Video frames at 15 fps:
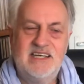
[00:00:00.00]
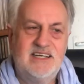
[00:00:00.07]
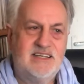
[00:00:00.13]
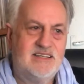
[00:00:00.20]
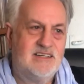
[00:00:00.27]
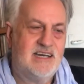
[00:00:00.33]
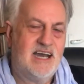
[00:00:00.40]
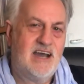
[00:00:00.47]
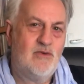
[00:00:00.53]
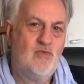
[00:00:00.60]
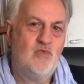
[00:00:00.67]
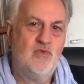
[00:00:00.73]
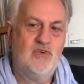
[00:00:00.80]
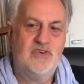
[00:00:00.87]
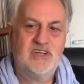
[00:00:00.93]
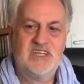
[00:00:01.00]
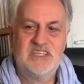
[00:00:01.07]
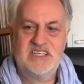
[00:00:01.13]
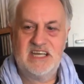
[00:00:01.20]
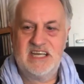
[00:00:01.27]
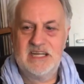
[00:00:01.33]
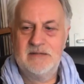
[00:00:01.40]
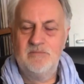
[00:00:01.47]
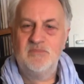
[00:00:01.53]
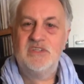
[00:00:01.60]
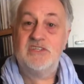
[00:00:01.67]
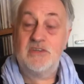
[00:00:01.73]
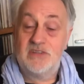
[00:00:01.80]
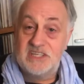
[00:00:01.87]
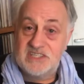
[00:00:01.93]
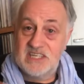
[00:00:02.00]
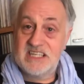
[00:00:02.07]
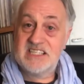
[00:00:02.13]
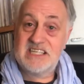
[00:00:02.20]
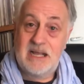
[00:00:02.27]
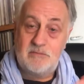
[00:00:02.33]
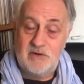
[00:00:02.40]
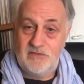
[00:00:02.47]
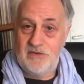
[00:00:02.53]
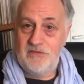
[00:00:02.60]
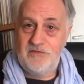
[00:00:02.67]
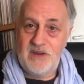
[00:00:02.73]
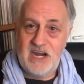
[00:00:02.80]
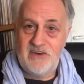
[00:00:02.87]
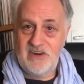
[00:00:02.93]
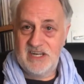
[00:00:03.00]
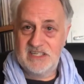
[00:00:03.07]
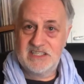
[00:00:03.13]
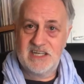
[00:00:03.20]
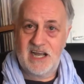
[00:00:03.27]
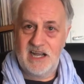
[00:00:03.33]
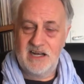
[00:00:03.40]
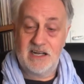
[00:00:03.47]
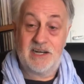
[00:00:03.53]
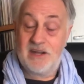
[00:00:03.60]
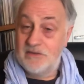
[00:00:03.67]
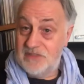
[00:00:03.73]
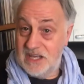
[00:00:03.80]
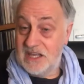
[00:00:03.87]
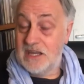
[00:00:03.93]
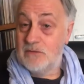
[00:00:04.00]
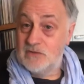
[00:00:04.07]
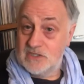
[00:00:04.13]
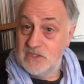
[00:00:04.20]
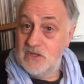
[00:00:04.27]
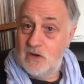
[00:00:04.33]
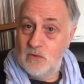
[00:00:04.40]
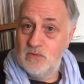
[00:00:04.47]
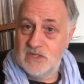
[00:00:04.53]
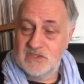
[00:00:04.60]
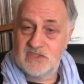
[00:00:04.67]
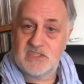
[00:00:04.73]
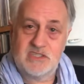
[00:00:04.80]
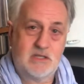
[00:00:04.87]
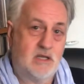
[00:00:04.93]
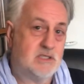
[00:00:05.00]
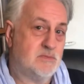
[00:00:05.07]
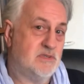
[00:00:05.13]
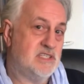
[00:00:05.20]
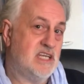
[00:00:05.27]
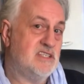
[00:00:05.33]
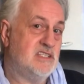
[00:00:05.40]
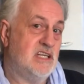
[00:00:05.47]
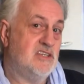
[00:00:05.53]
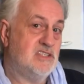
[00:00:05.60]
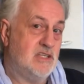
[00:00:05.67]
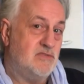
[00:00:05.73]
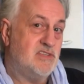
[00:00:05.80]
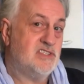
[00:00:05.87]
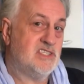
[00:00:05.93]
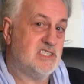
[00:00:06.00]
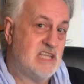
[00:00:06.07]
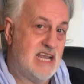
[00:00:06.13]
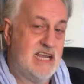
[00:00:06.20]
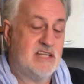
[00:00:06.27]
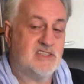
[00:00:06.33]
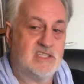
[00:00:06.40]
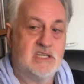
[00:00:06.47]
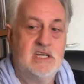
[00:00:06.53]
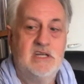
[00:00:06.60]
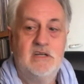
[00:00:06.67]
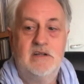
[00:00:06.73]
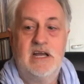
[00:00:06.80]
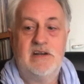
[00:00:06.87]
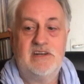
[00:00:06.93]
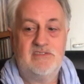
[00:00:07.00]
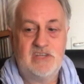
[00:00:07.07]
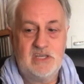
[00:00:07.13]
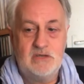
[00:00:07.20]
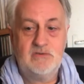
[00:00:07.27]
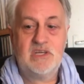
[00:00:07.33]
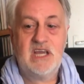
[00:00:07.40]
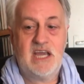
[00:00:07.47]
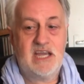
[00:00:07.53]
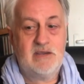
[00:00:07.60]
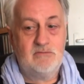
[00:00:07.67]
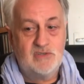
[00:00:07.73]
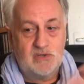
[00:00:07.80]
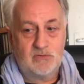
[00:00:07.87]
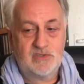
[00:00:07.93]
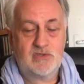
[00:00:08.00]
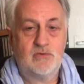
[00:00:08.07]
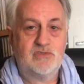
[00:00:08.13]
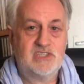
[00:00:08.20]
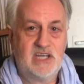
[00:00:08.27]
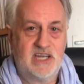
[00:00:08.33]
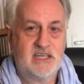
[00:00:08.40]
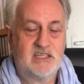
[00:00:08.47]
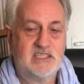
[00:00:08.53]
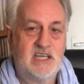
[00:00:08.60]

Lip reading: How workaday. So that's an example of a variant title. And I think it was known as The Stars My Destination in the States. And in the UK, it was always called Tiger,